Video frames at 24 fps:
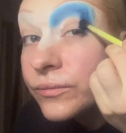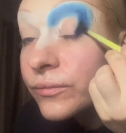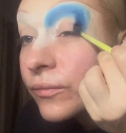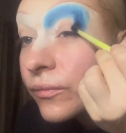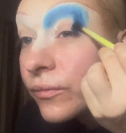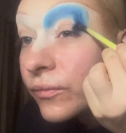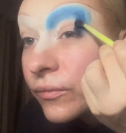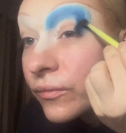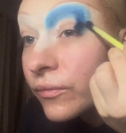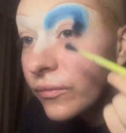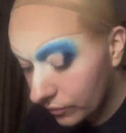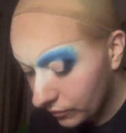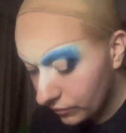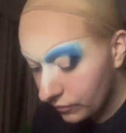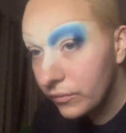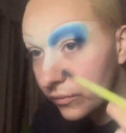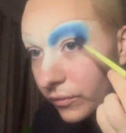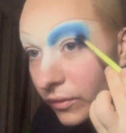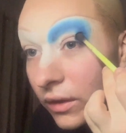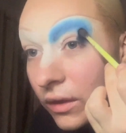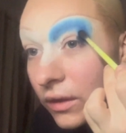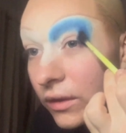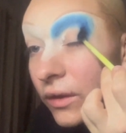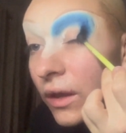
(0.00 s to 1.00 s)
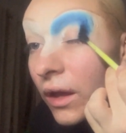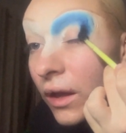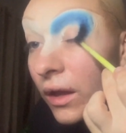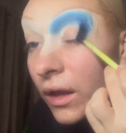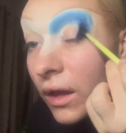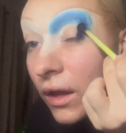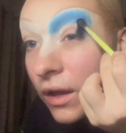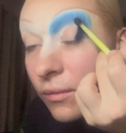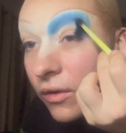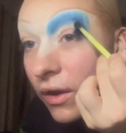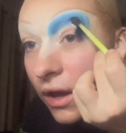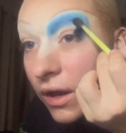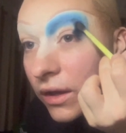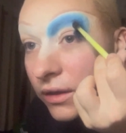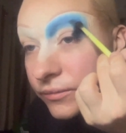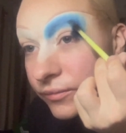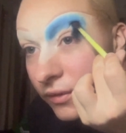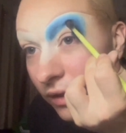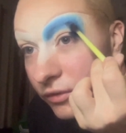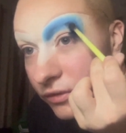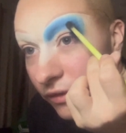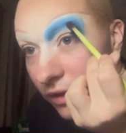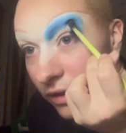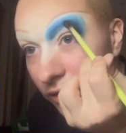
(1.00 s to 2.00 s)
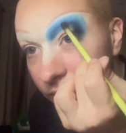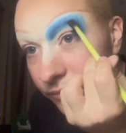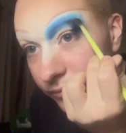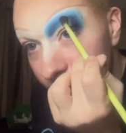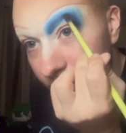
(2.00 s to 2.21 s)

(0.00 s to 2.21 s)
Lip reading: your eyeshadow and your eyebrow. I like to work